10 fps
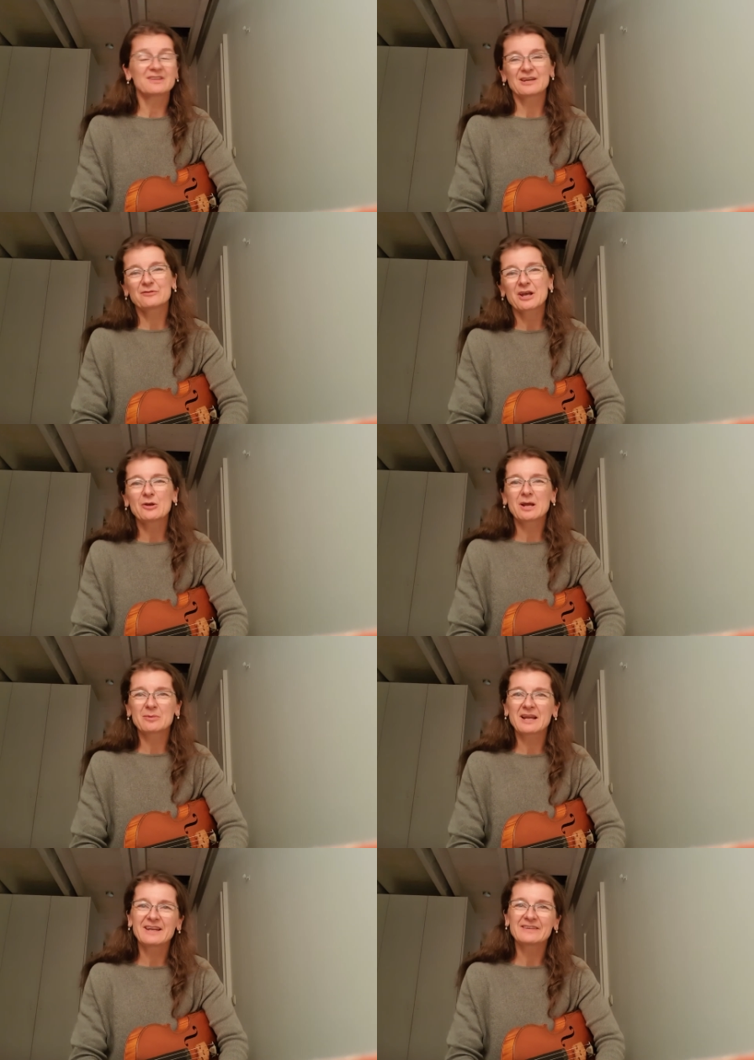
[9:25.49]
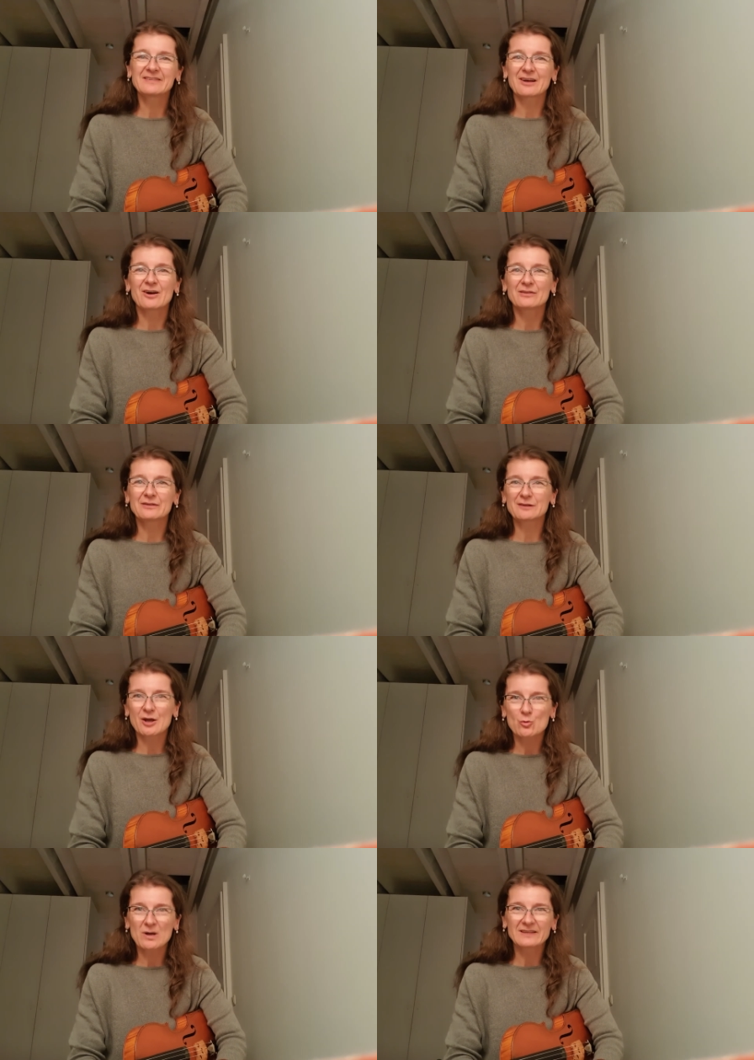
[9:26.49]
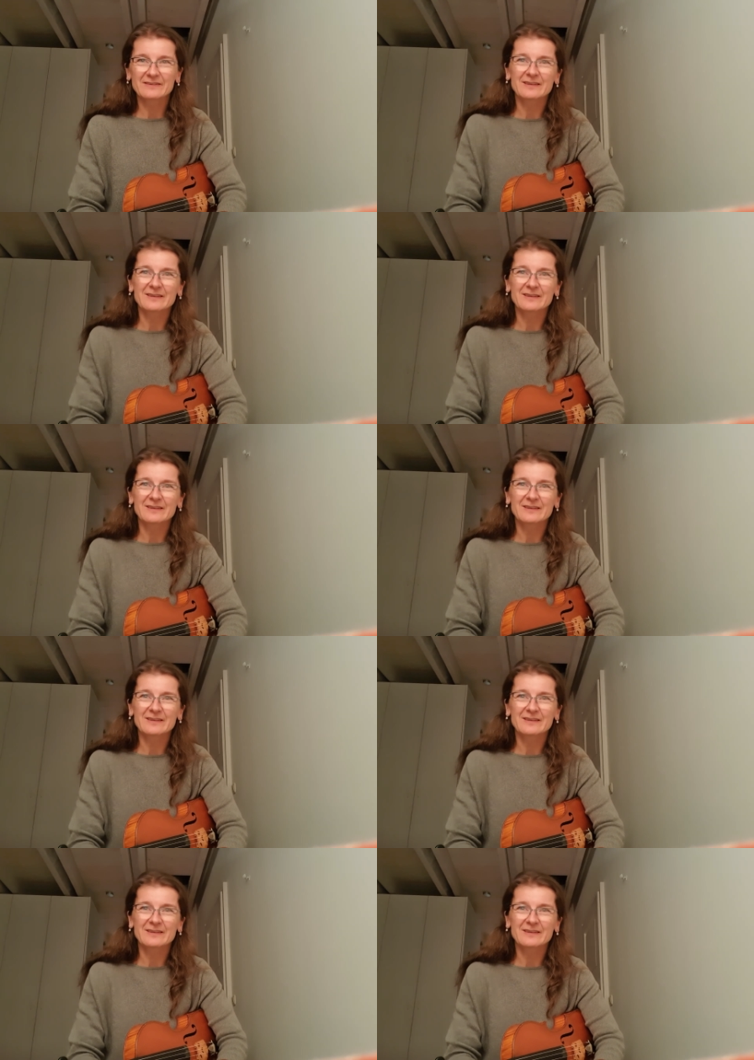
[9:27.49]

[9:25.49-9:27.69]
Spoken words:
that viola players are the slow ones